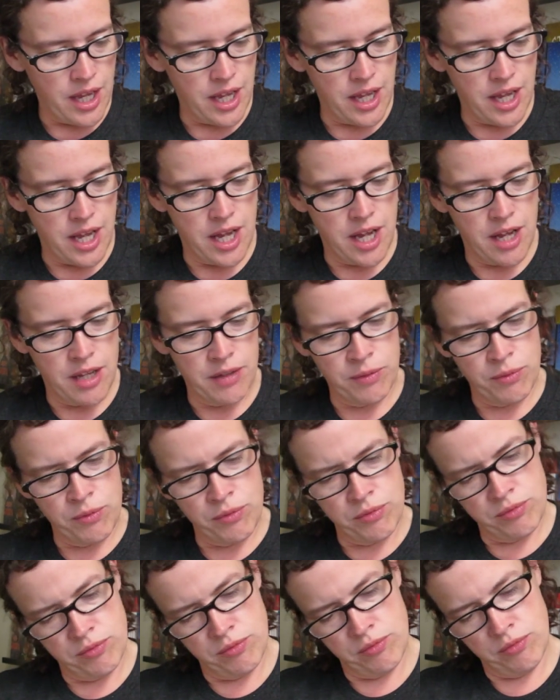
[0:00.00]
Uh,
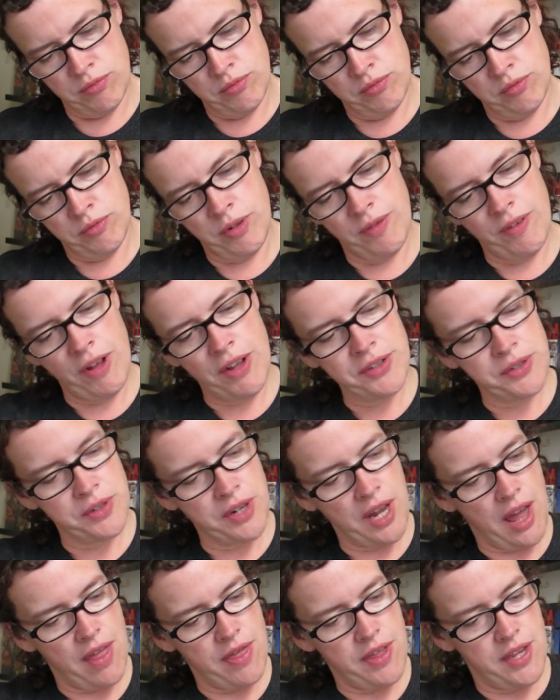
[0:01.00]
we've also
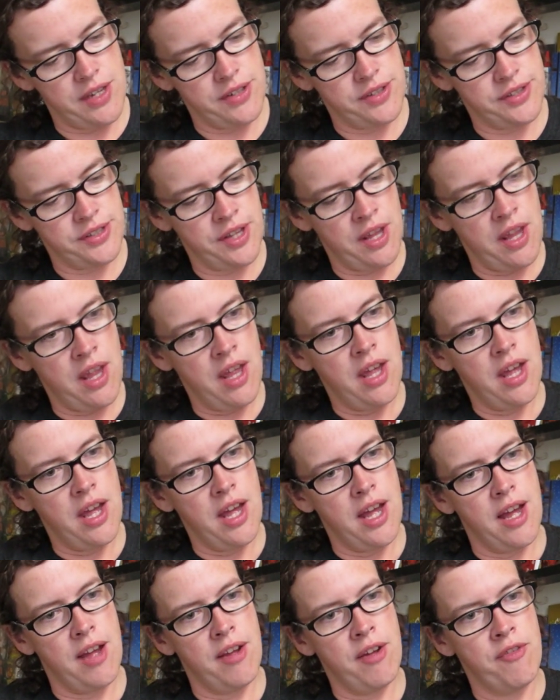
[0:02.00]
got this
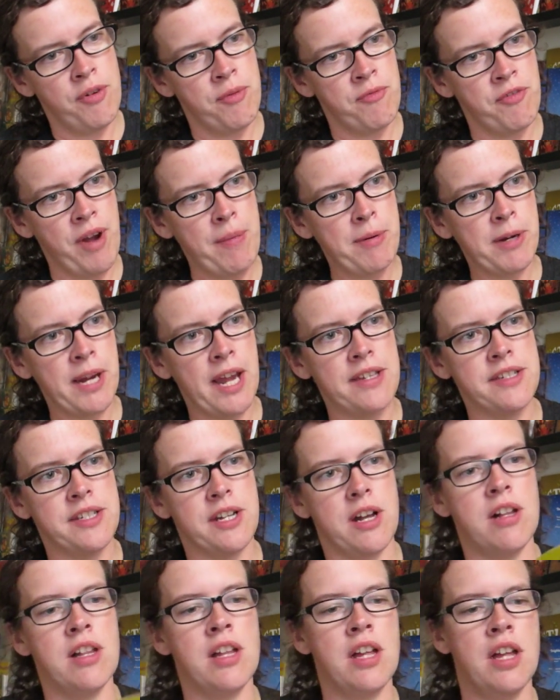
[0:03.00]
uh, from
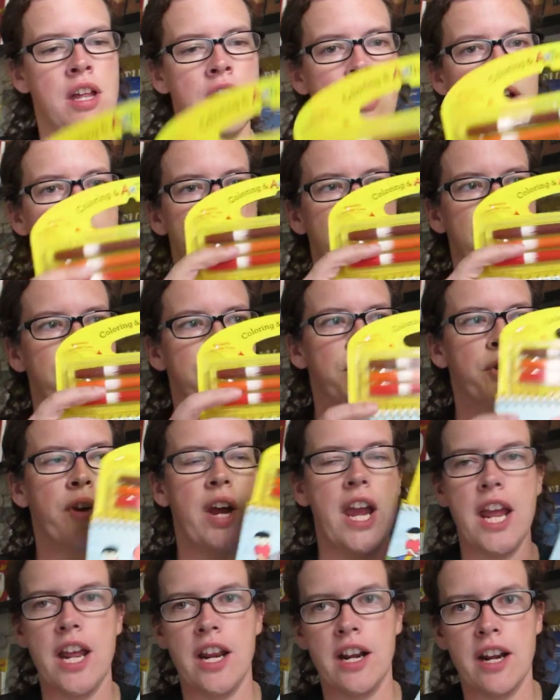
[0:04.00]
Faber-Castell, this
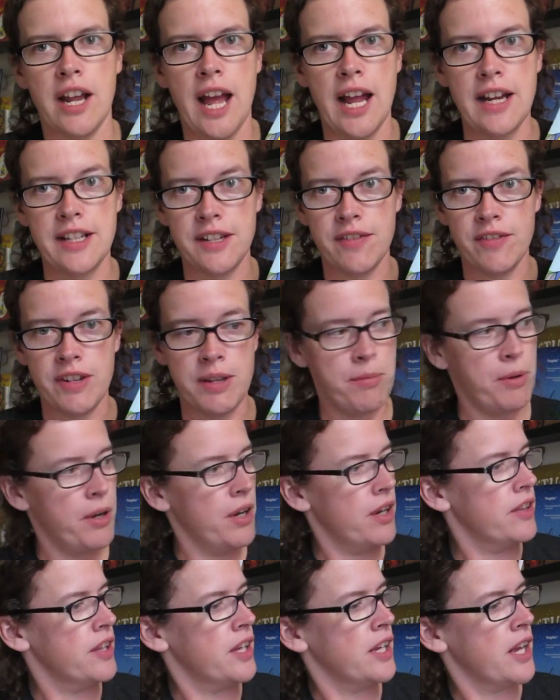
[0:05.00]
great activity
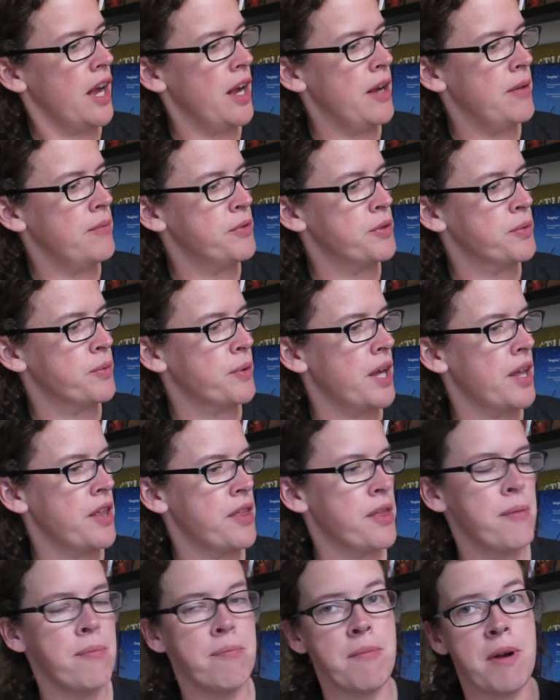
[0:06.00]
book that comes
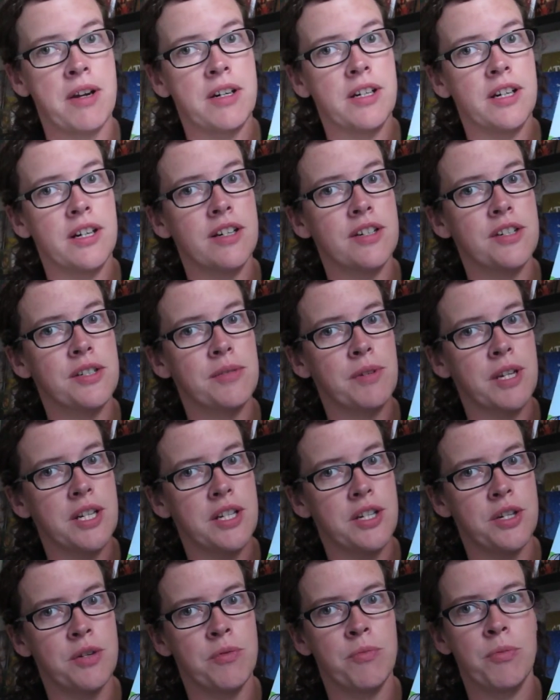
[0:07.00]
with markers,
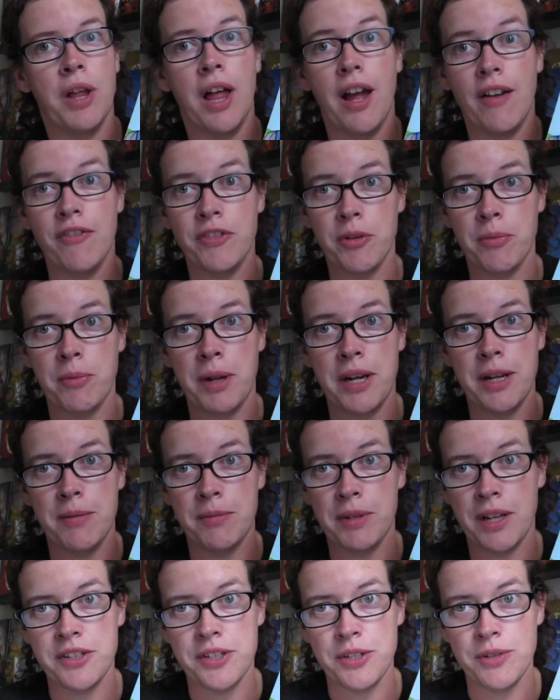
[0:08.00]
which we'll have to remind him
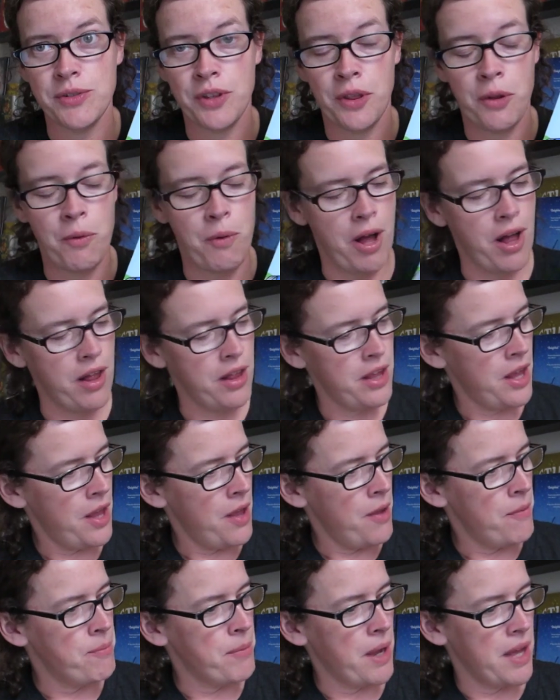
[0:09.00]
not to use on the wall.
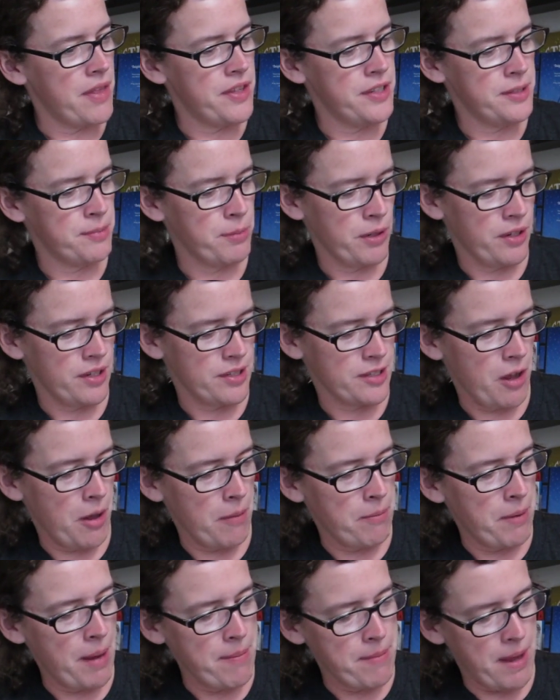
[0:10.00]
But this book is
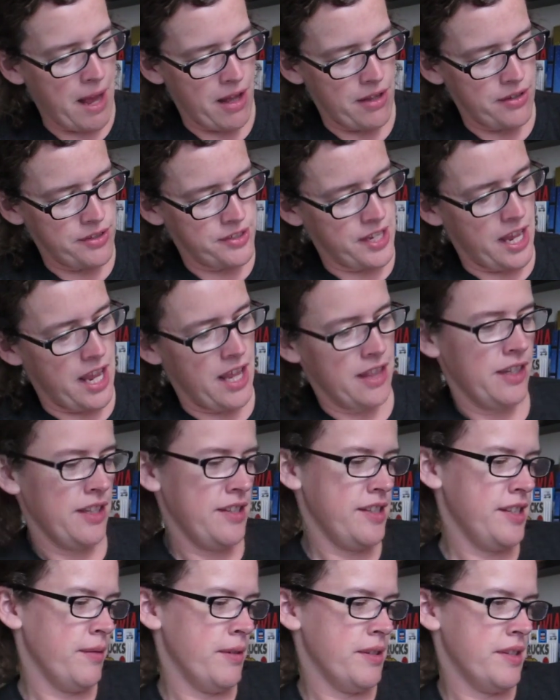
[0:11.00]
called Pet Pals, and
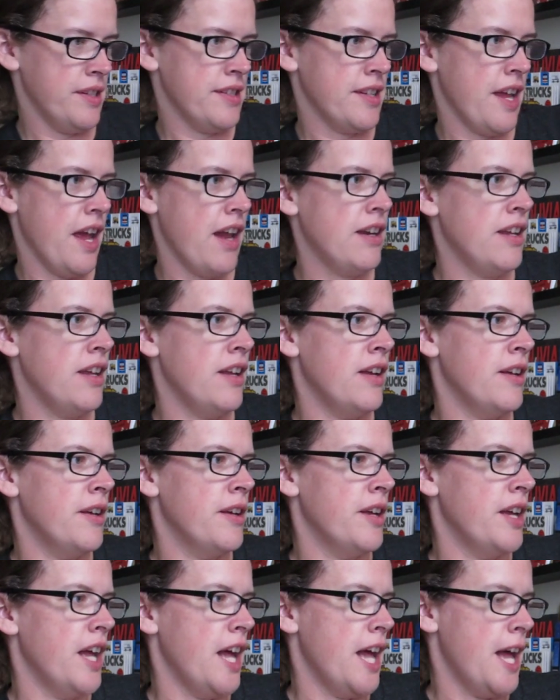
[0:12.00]
let's see what's inside.
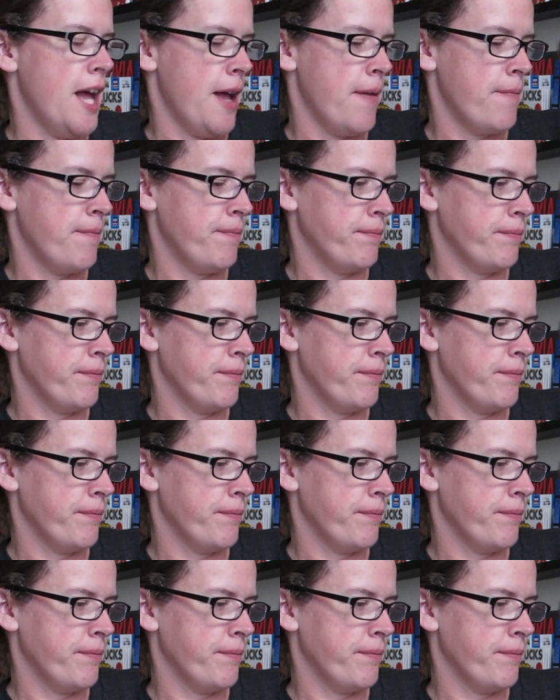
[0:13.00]
Um,